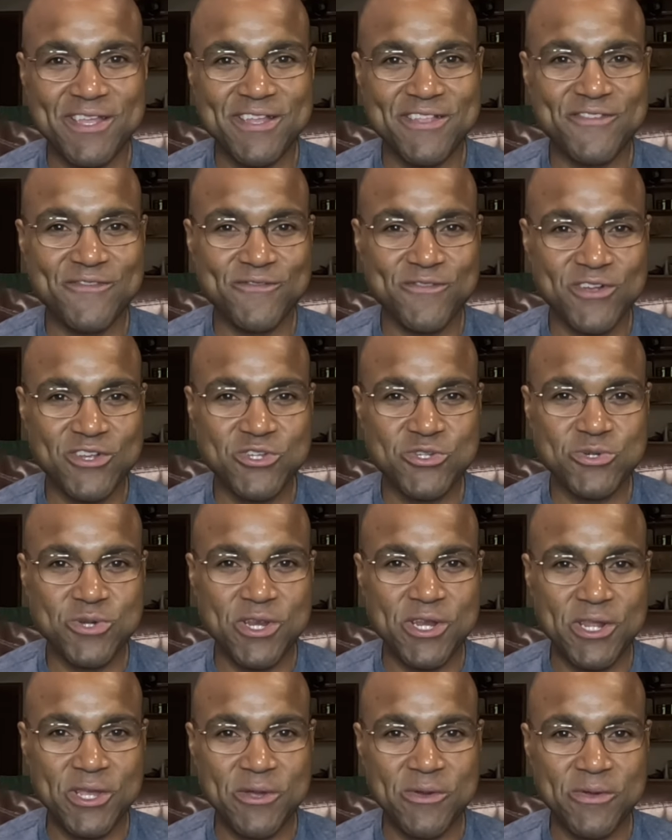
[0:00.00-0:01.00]
It's
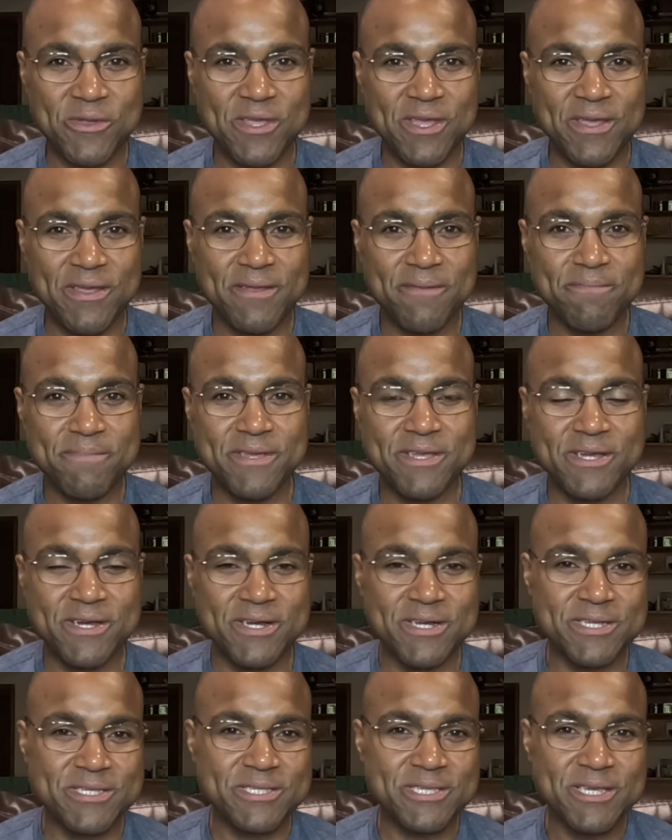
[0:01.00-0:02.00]
frustrating, okay?
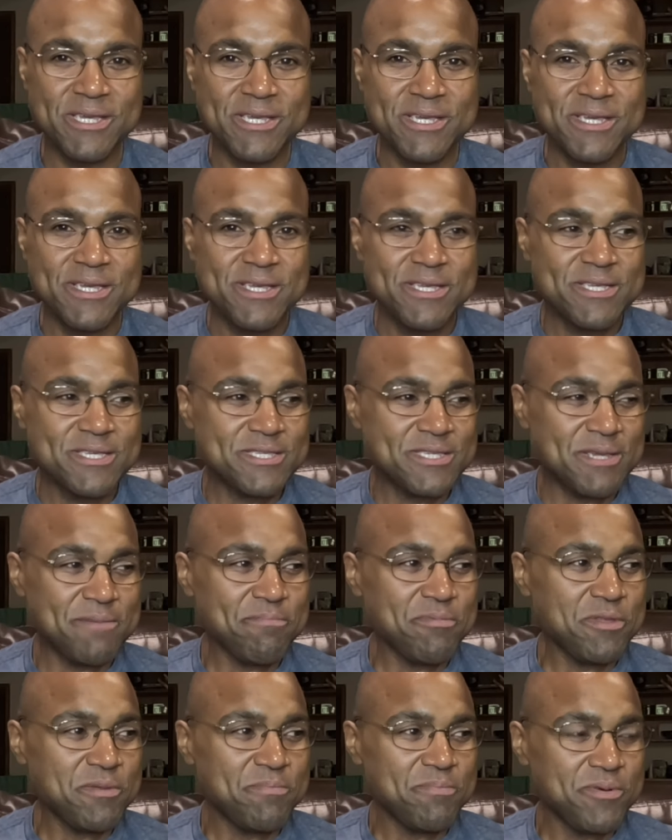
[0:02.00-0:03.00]
Because
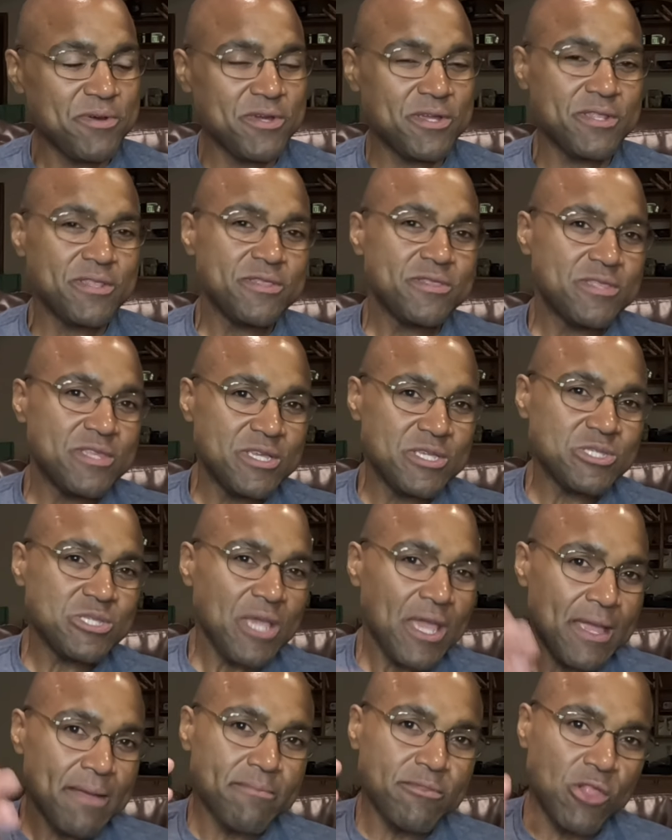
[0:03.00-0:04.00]
simply put, these
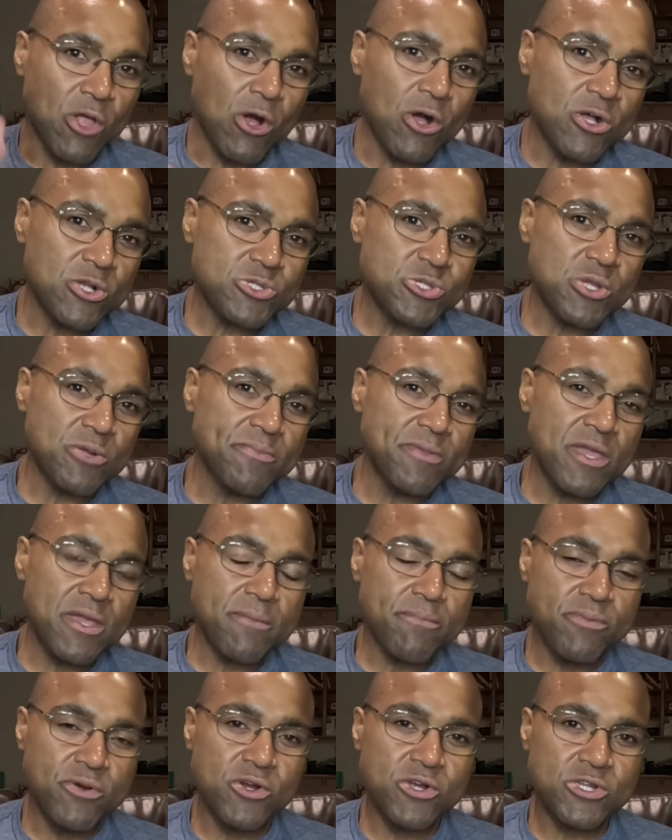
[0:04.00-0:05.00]
same laws, they're being
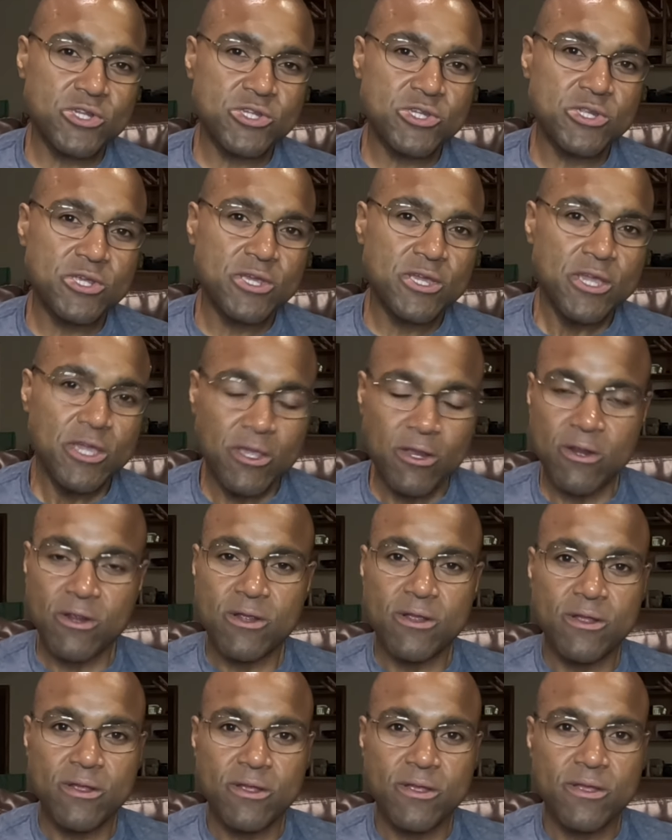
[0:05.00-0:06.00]
pushed
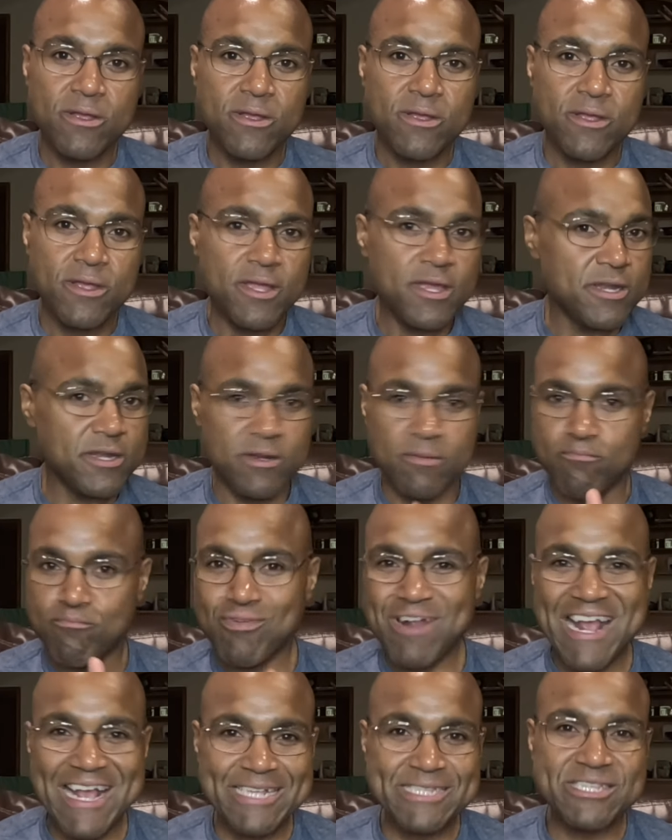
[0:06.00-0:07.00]
here in
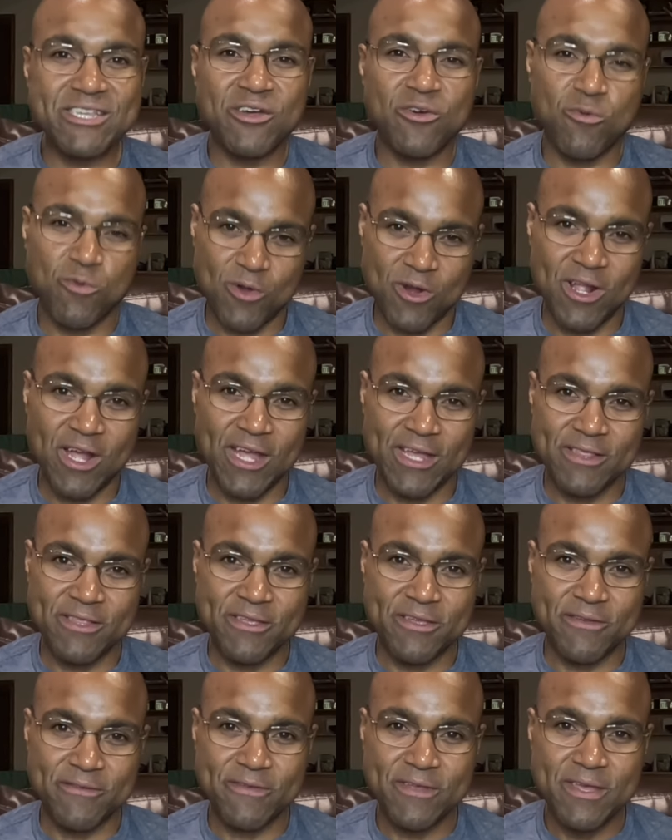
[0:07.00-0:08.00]
Nebraska where I
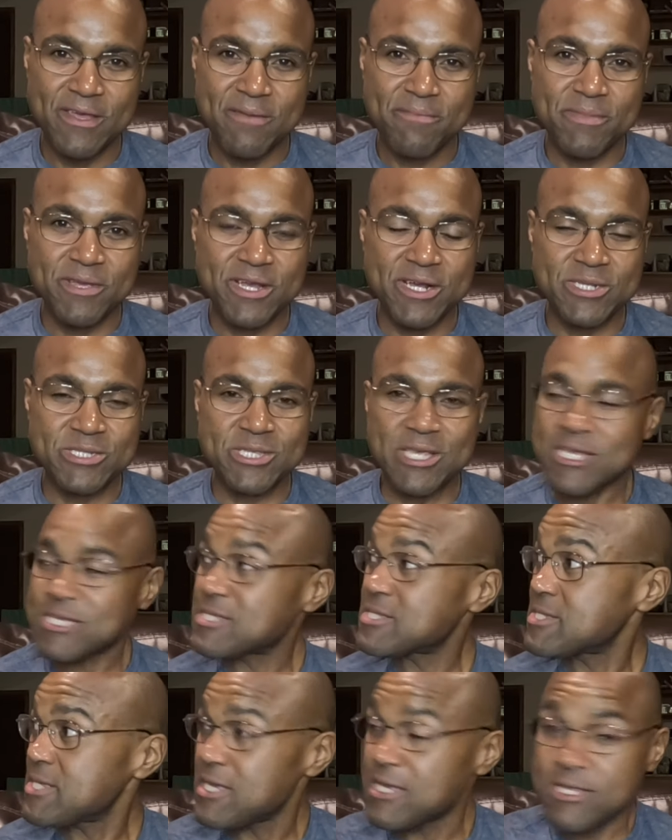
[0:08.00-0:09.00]
live, because they
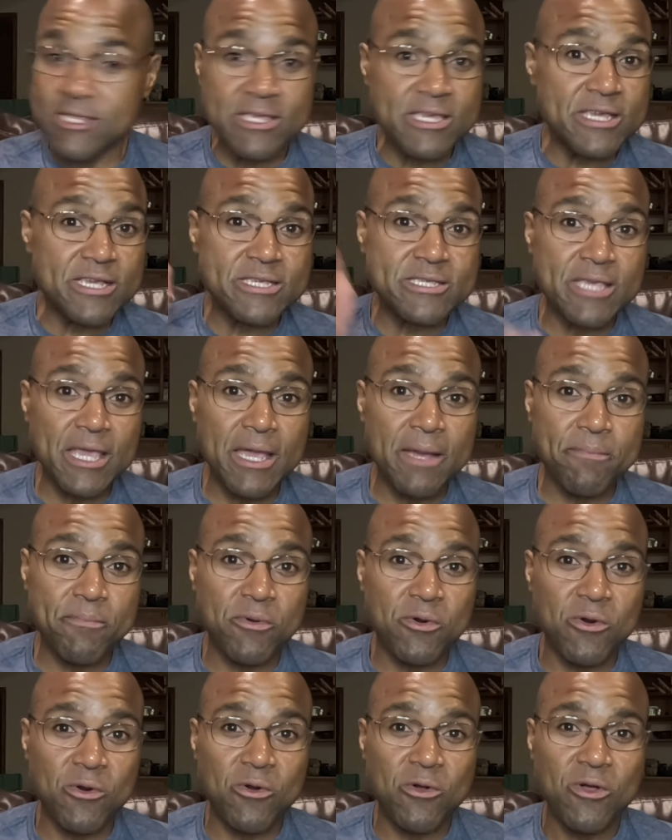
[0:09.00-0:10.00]
see the
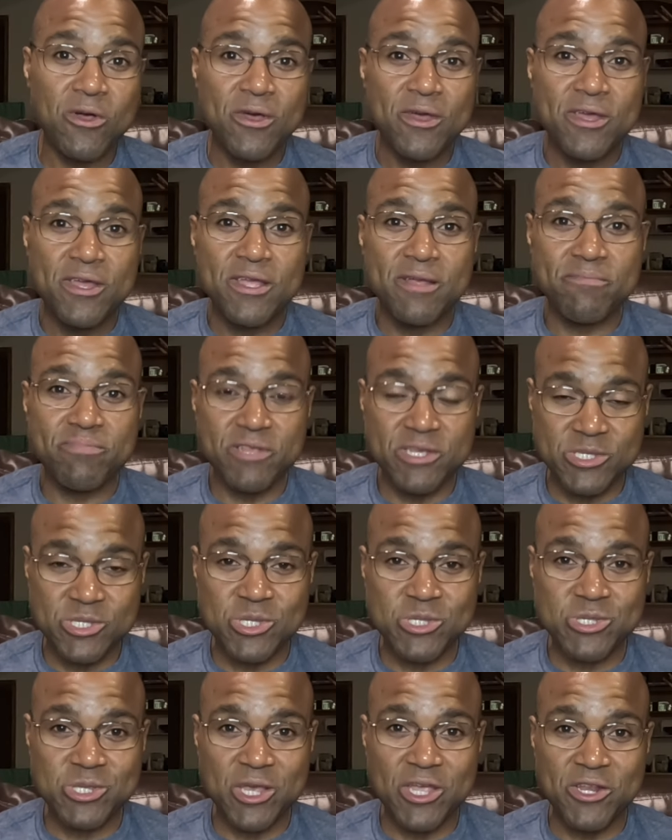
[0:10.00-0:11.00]
example in
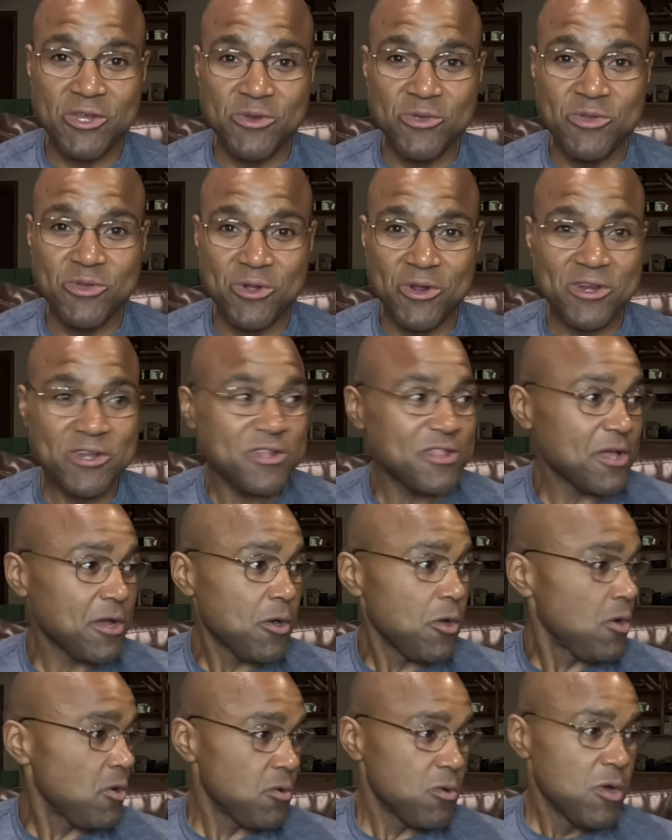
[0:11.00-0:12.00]
places like New York and they're like,
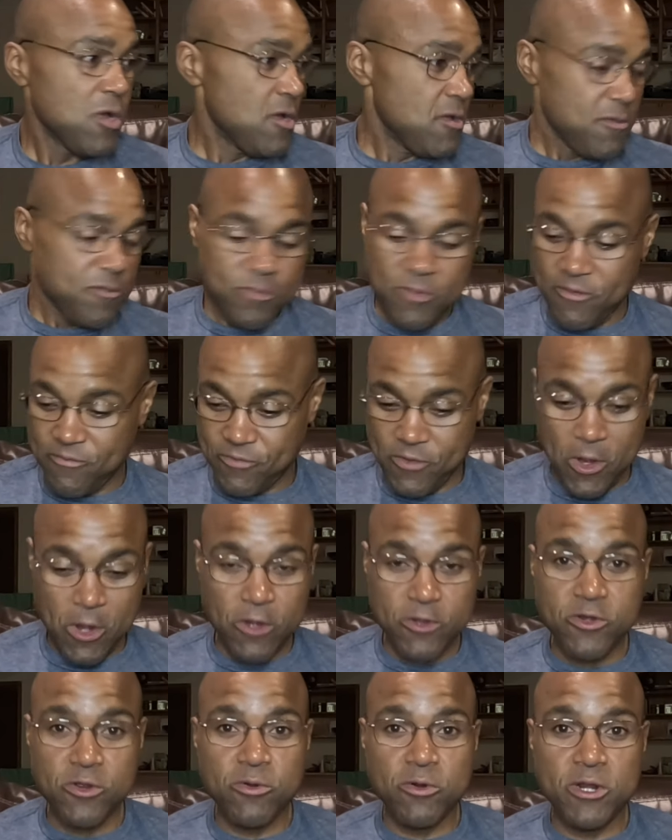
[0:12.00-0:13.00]
oh, if
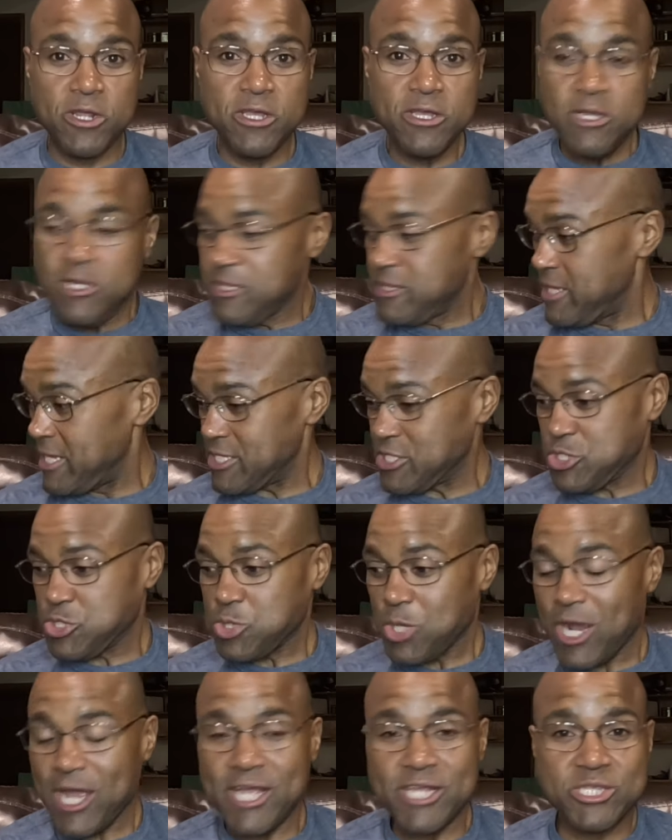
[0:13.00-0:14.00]
they're doing it, let's
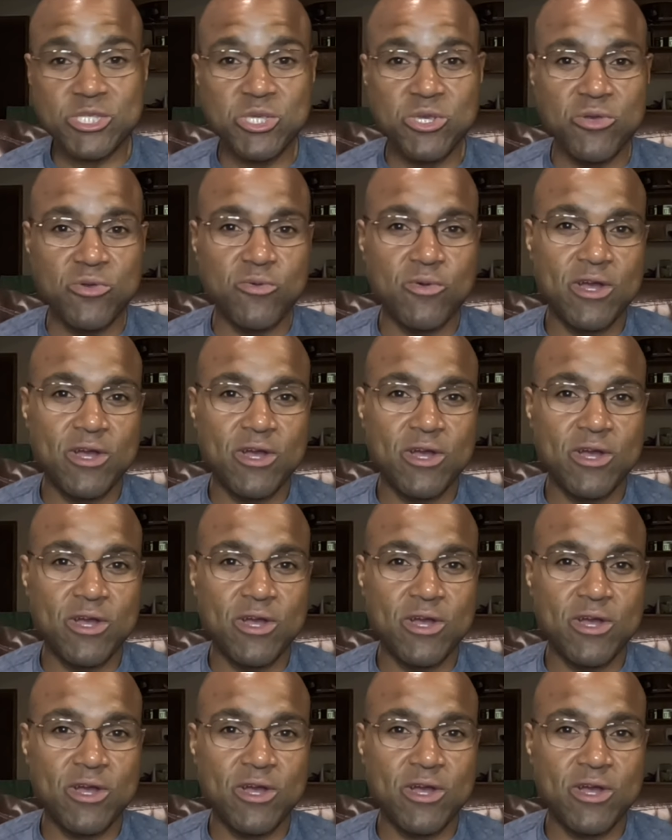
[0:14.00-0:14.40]
try it too.